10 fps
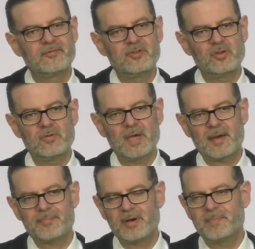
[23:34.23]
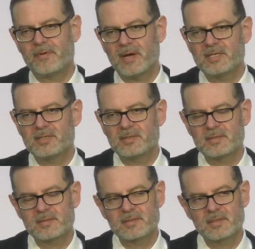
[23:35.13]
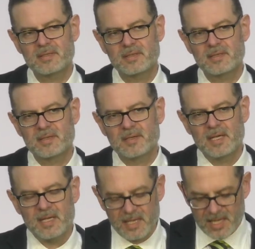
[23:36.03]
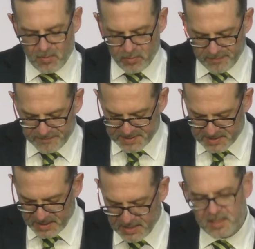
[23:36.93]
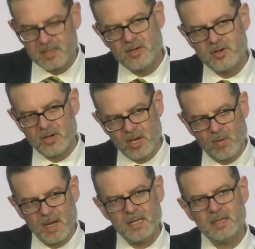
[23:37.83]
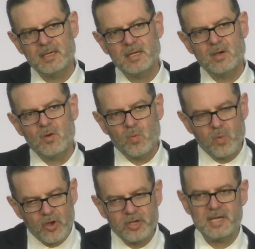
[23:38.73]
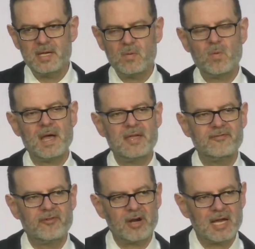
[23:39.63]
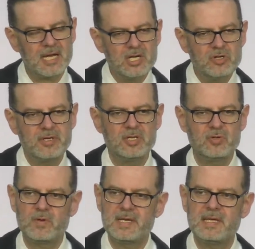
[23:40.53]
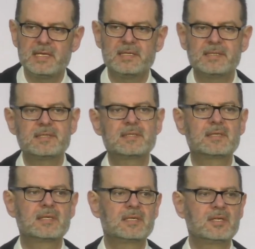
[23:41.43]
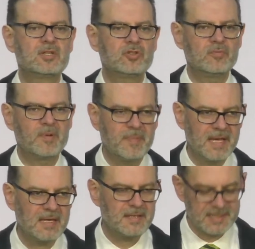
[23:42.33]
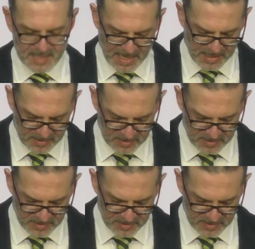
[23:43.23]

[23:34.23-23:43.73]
view our preparations? He would have seen Noah working away for 120 years to prepare this ark.